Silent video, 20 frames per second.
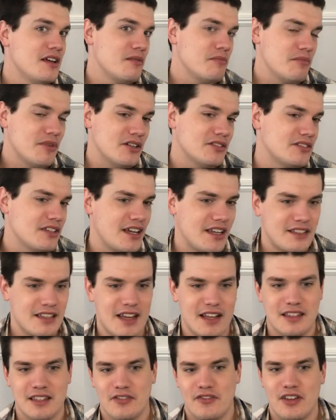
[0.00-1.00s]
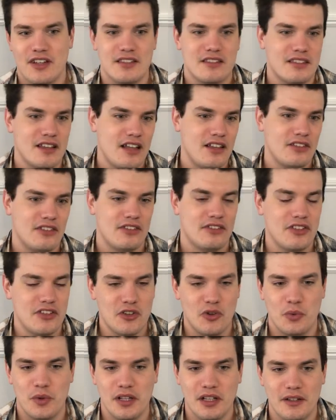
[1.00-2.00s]
Multi-Attack Defense, and
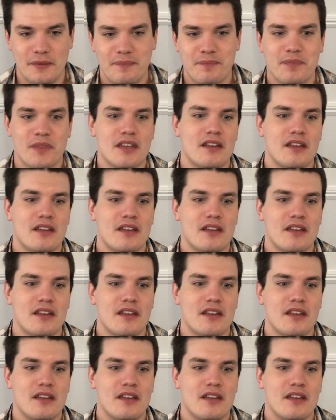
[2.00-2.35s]
Steel Will.